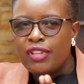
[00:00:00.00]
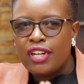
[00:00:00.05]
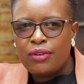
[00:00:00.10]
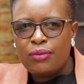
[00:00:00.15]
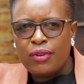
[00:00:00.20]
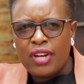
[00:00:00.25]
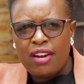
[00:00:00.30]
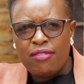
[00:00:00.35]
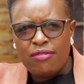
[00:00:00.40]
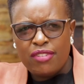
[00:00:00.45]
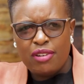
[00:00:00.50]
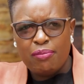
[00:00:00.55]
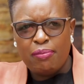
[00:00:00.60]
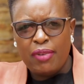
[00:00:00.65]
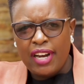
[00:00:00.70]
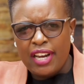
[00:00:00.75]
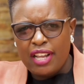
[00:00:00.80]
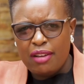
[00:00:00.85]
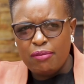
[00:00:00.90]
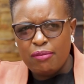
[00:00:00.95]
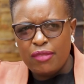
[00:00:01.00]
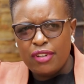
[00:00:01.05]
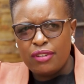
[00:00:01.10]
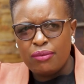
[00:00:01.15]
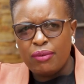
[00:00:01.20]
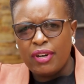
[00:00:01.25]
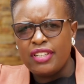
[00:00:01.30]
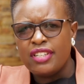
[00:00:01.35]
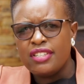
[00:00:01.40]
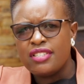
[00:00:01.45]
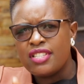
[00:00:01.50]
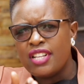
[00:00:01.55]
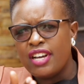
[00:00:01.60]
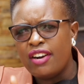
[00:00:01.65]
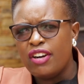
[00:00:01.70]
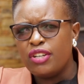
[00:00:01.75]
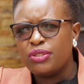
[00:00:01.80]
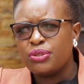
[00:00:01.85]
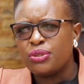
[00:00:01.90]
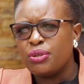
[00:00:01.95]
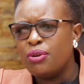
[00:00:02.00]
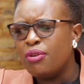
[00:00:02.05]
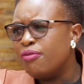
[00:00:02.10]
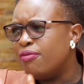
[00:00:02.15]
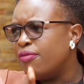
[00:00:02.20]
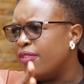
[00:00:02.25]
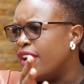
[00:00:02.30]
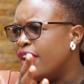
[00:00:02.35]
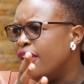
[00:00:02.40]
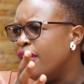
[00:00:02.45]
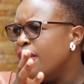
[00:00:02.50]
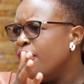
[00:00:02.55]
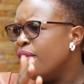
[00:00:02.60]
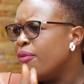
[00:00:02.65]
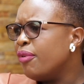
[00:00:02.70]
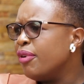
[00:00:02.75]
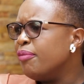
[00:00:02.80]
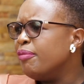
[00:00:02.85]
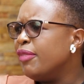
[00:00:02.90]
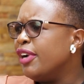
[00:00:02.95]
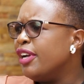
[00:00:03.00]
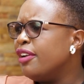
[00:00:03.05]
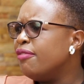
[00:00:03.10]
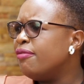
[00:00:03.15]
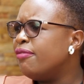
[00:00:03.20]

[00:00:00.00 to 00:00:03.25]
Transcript: that we have in parliament, what is the ratio of women